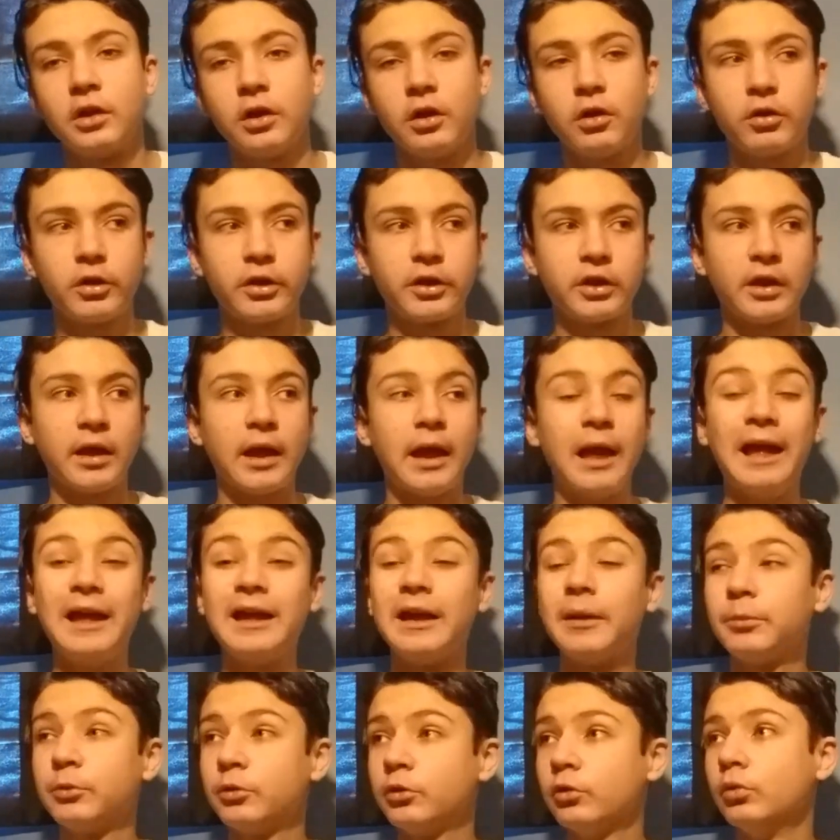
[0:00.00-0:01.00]
All right,
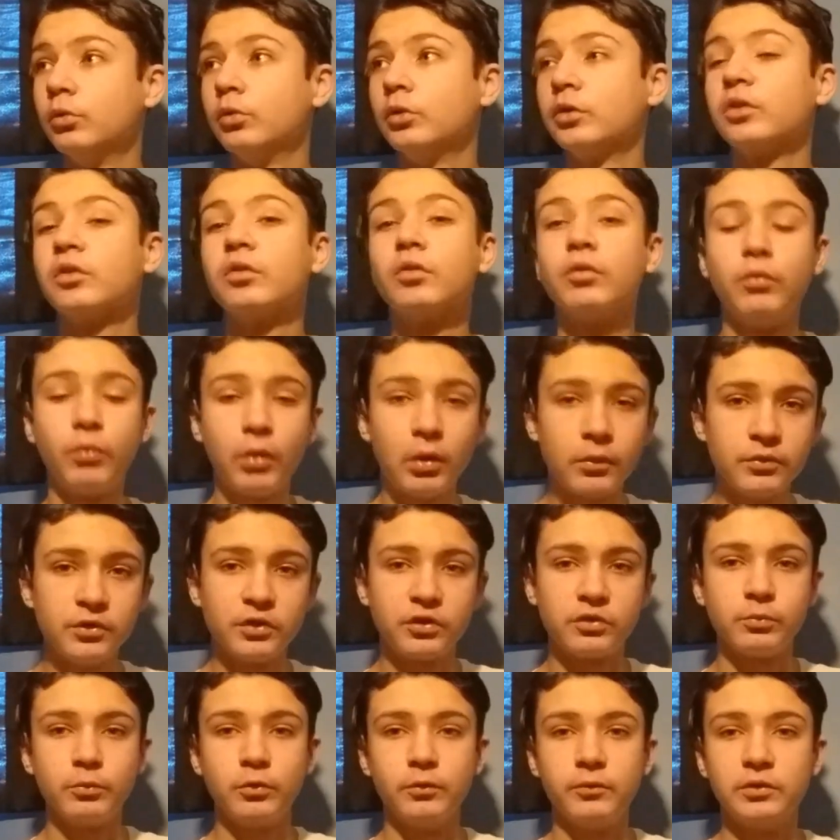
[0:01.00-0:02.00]
I absolutely love
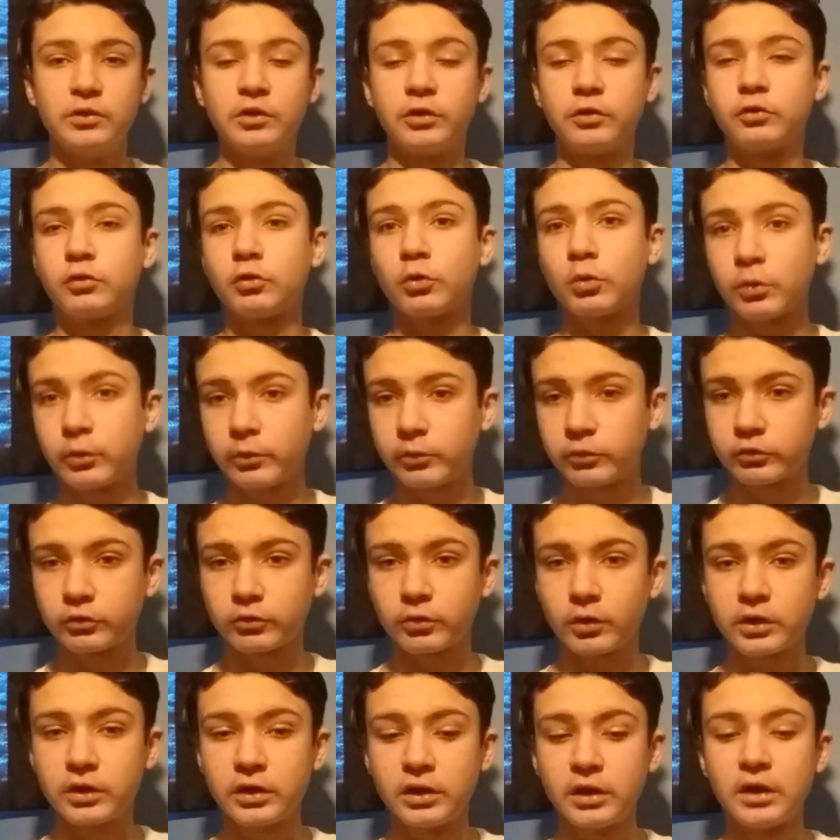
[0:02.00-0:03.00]
this movie. The story was
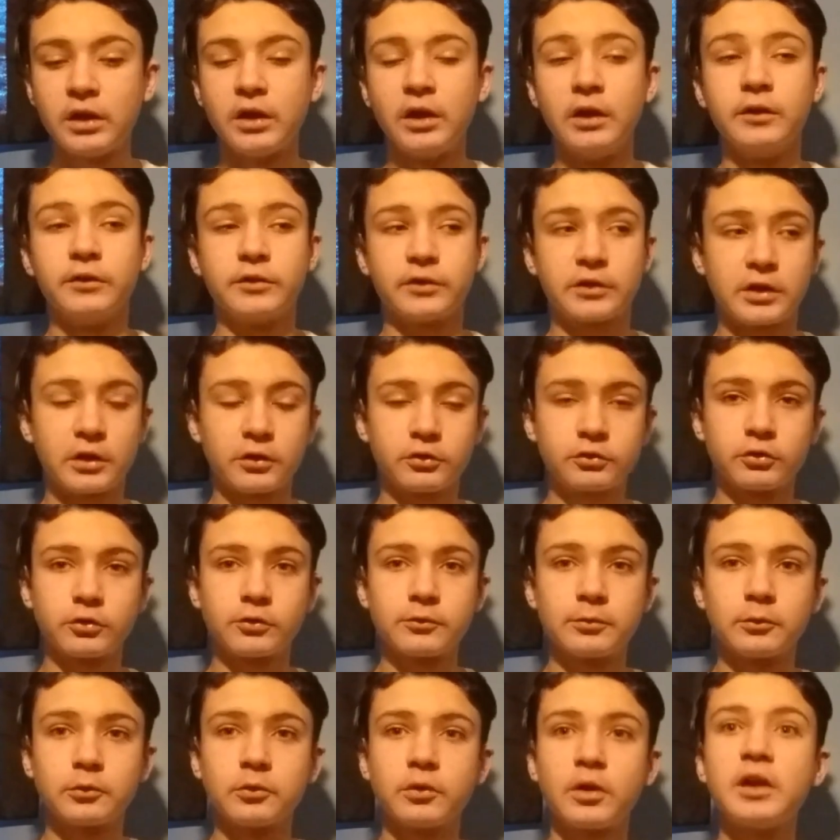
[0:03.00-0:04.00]
great, the
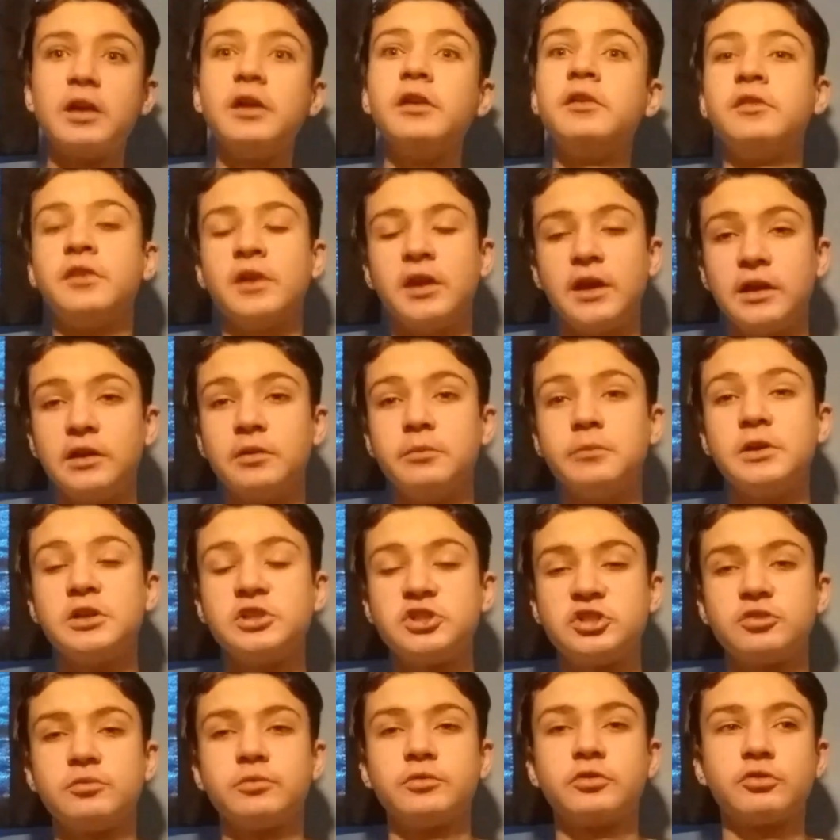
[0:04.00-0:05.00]
characters were great, the
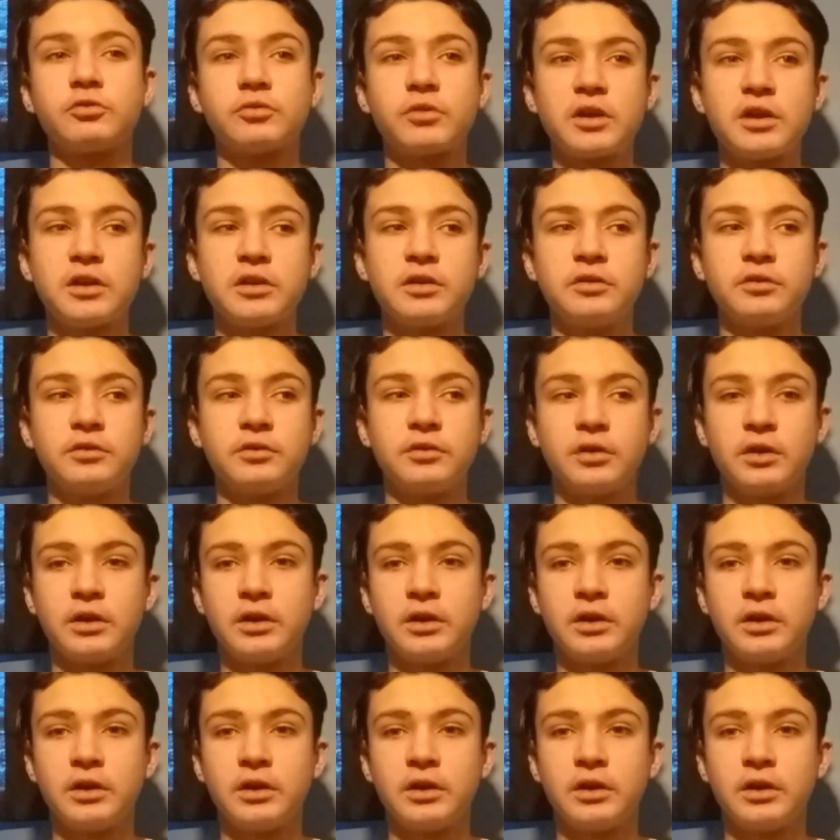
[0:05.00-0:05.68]
animation was great.